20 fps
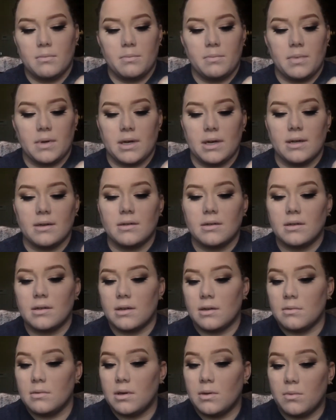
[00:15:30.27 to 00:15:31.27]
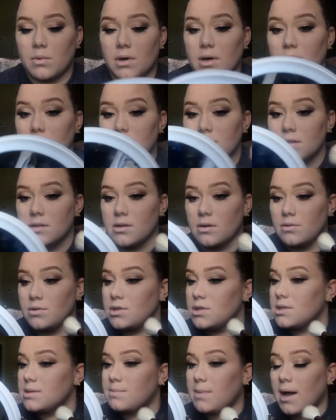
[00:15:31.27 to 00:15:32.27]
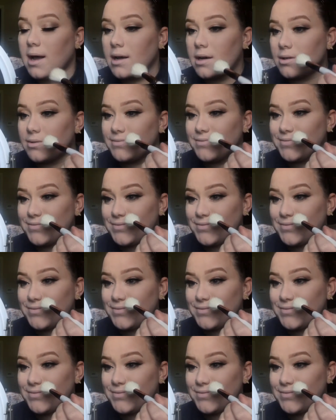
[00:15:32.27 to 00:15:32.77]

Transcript: but it works. So just smile.